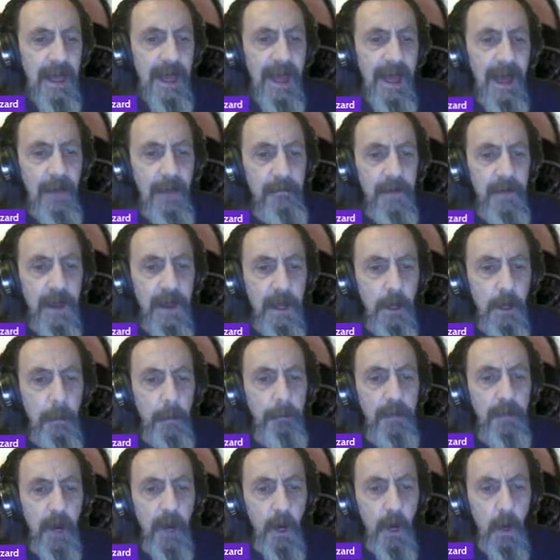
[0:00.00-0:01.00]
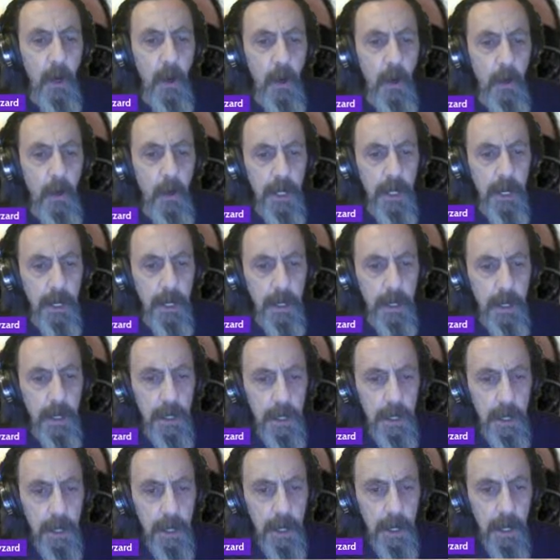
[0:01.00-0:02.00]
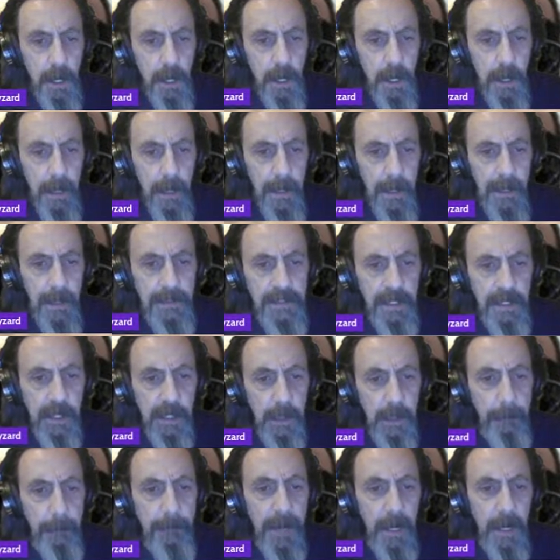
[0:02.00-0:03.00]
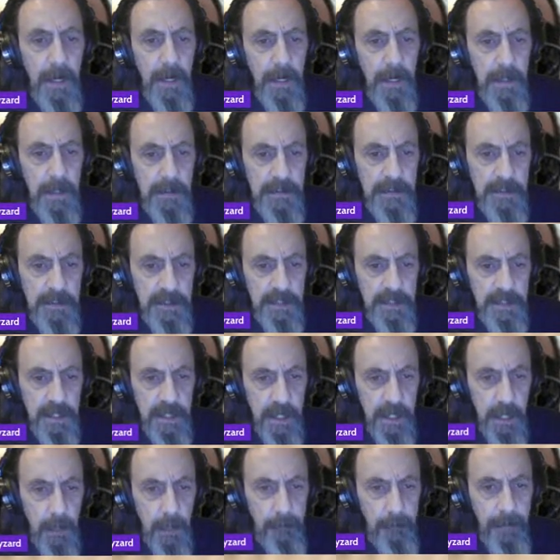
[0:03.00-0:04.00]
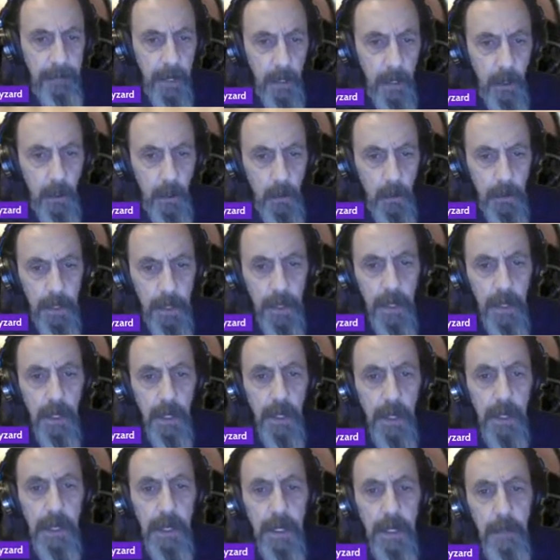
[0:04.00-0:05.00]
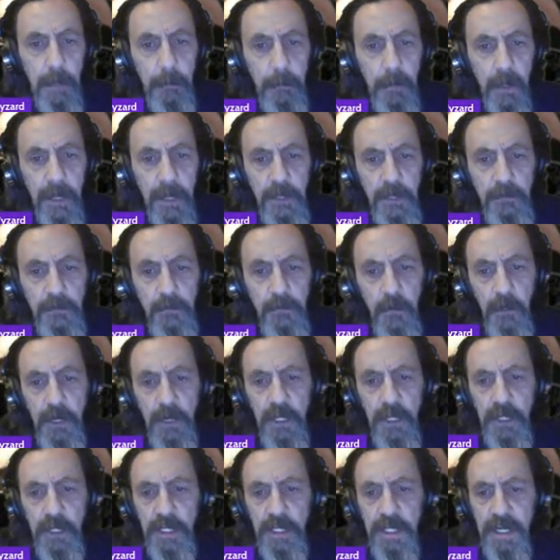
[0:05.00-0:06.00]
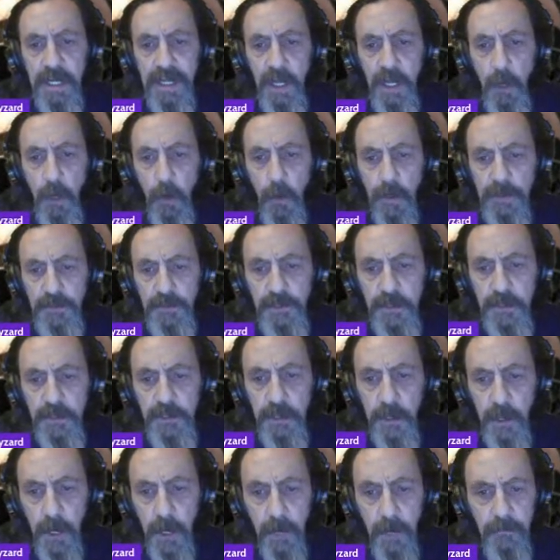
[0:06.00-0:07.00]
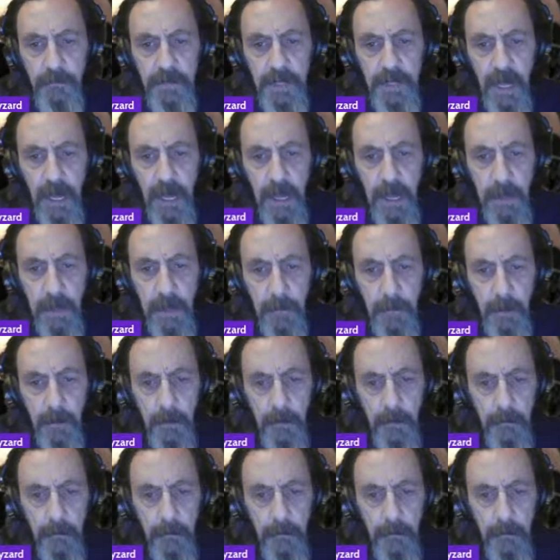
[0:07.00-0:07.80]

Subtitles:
having an abode, as in abundance, an abode, in a place for a continuance of time.